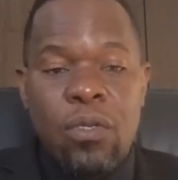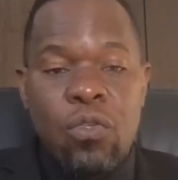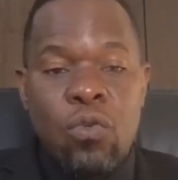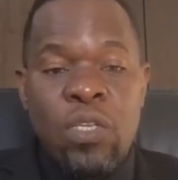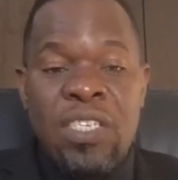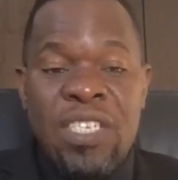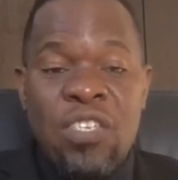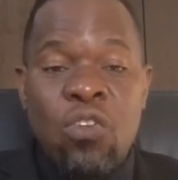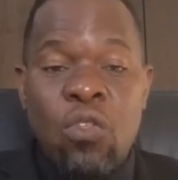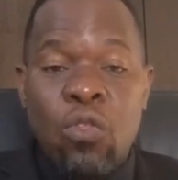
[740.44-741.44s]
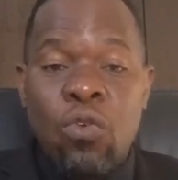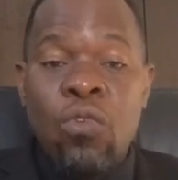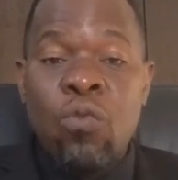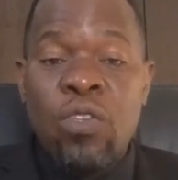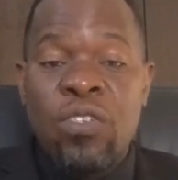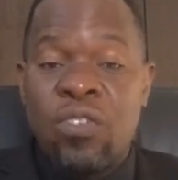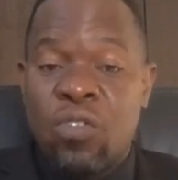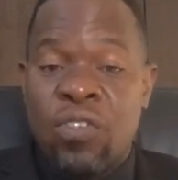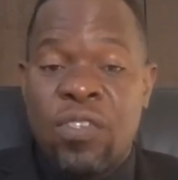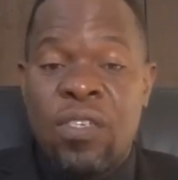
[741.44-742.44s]
to insist on throwing one's
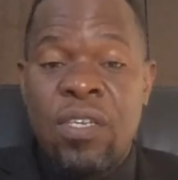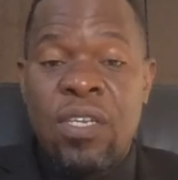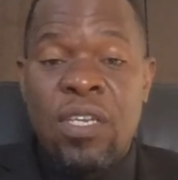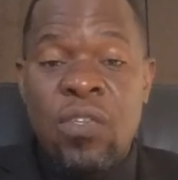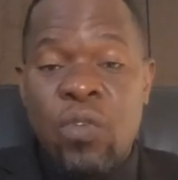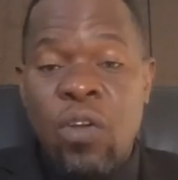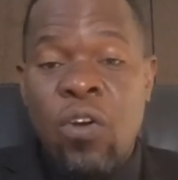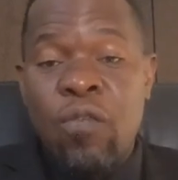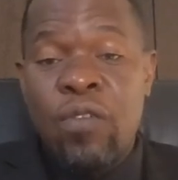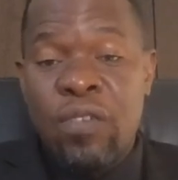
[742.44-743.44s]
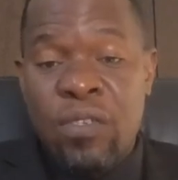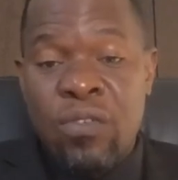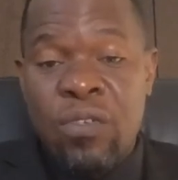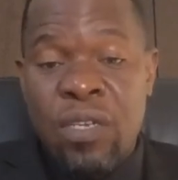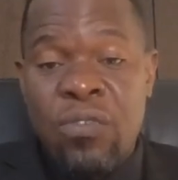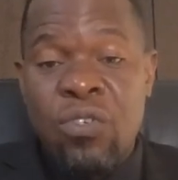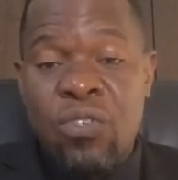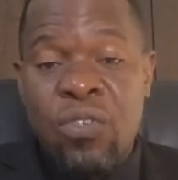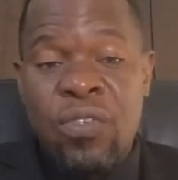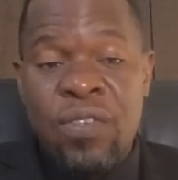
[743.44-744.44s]
resources into a conflict
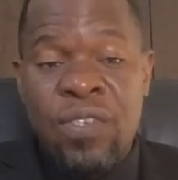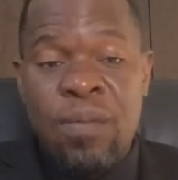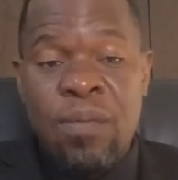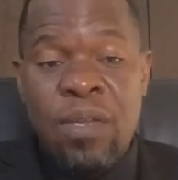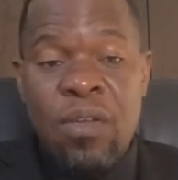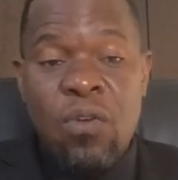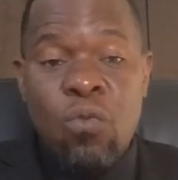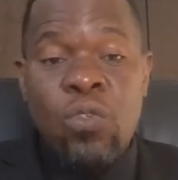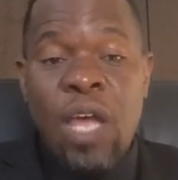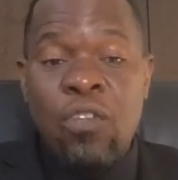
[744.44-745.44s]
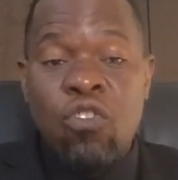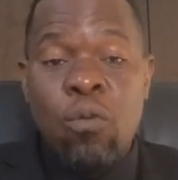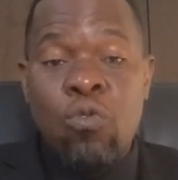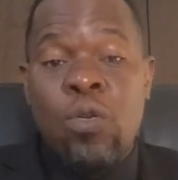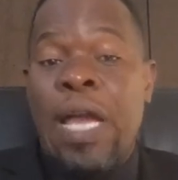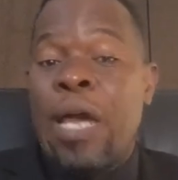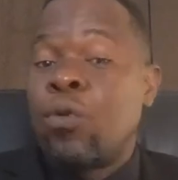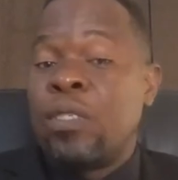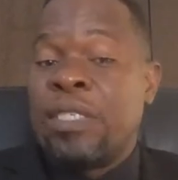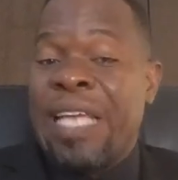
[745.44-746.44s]
resolution system whose outcome you
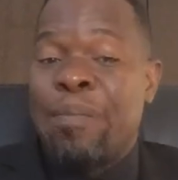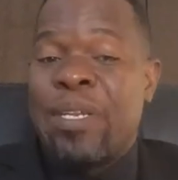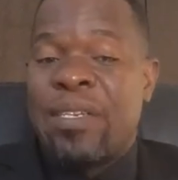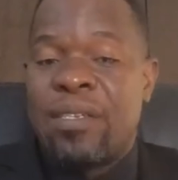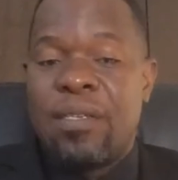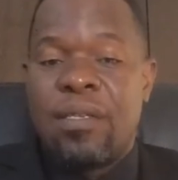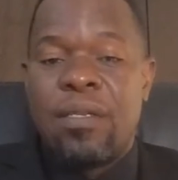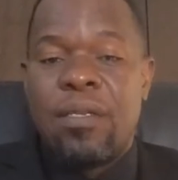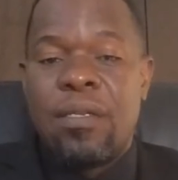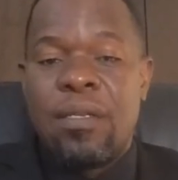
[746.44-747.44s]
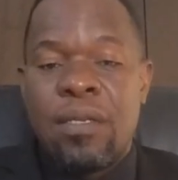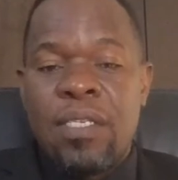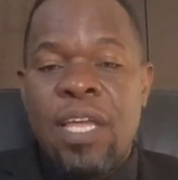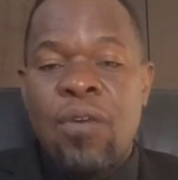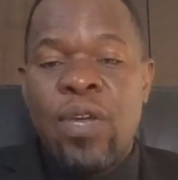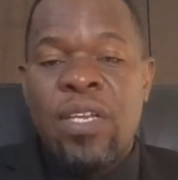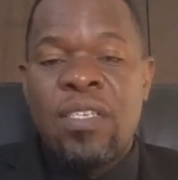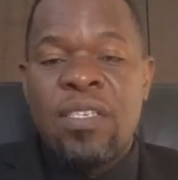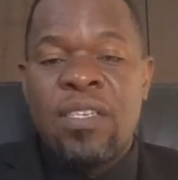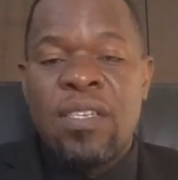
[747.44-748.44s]
cannot determine. This
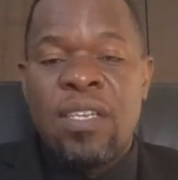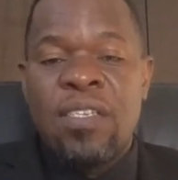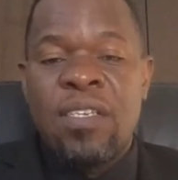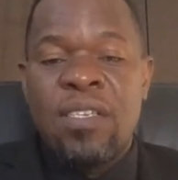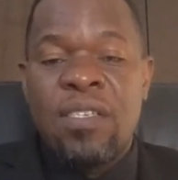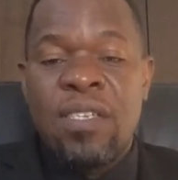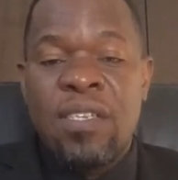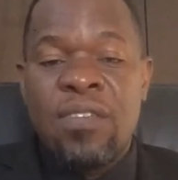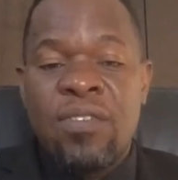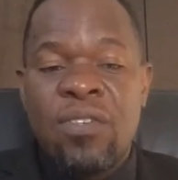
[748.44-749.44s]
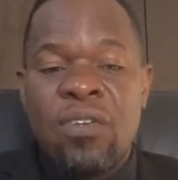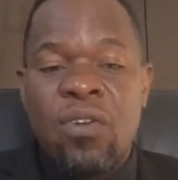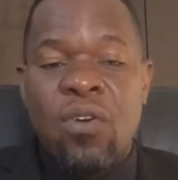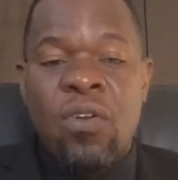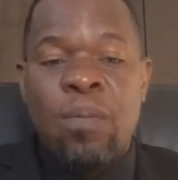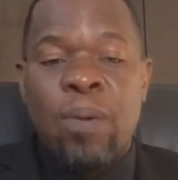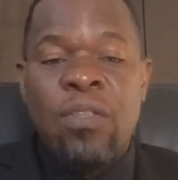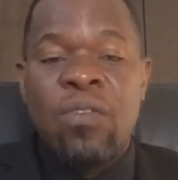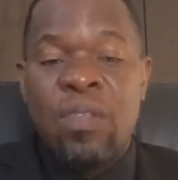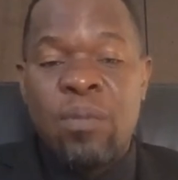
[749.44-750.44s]
awareness is necessary on the
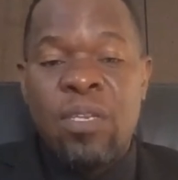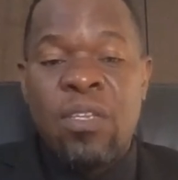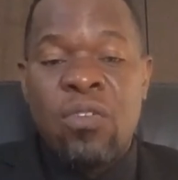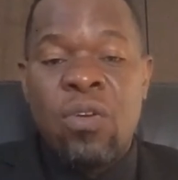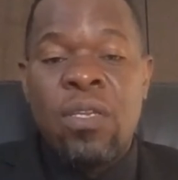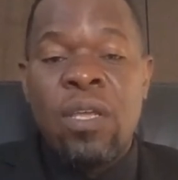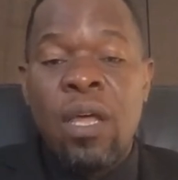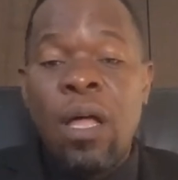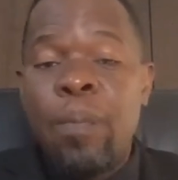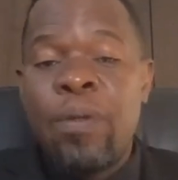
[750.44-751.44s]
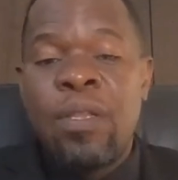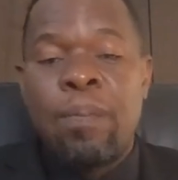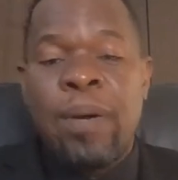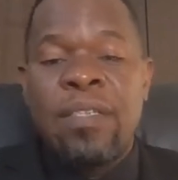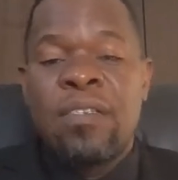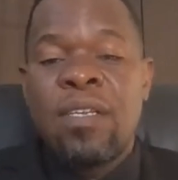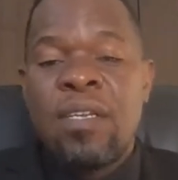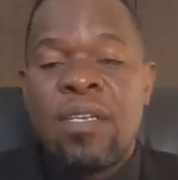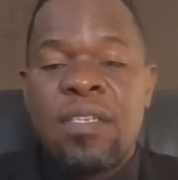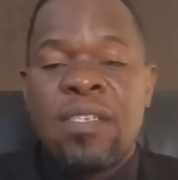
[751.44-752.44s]
part of the mediator in helping the parties
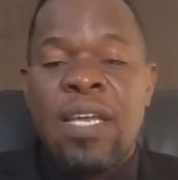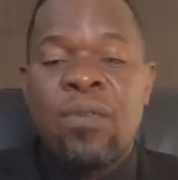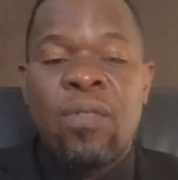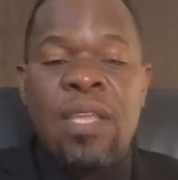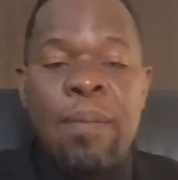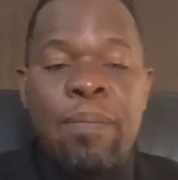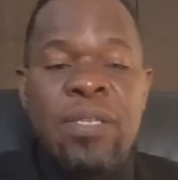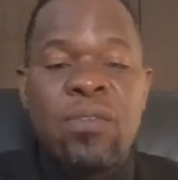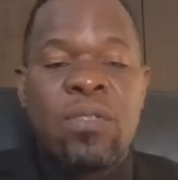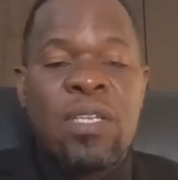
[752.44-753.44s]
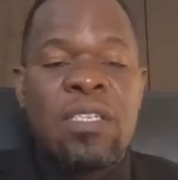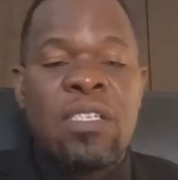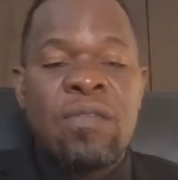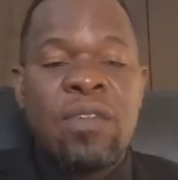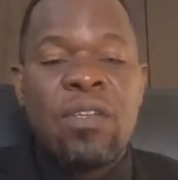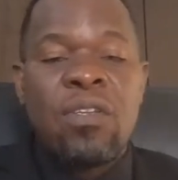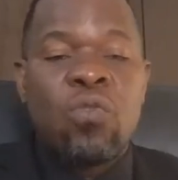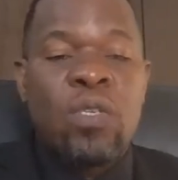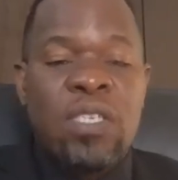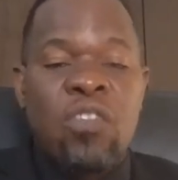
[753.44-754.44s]
decide on their best alternative
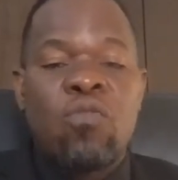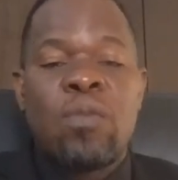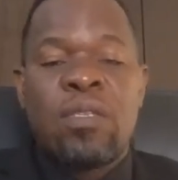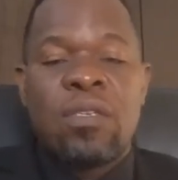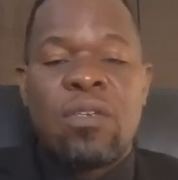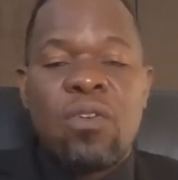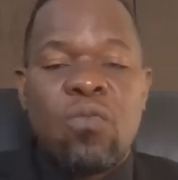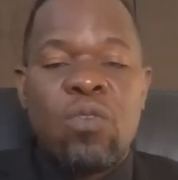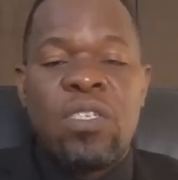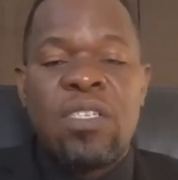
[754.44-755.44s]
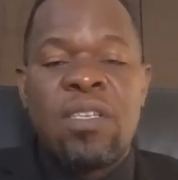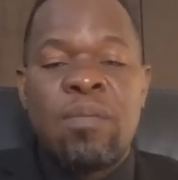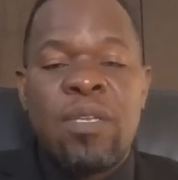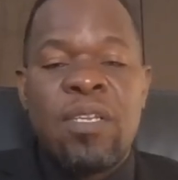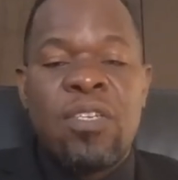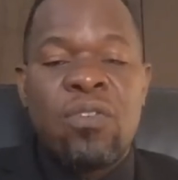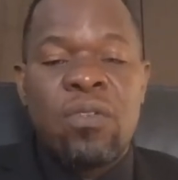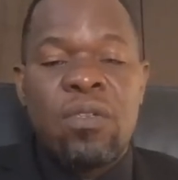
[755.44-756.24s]
to a settlement, which is the mediation,